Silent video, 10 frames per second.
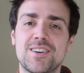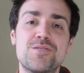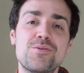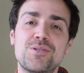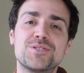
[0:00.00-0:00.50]

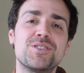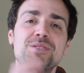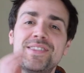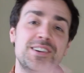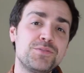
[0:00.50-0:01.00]
Cool, so
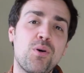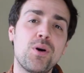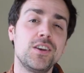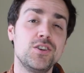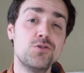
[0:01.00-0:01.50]
at this
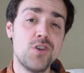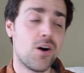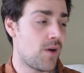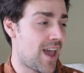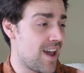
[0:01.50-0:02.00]
point, you know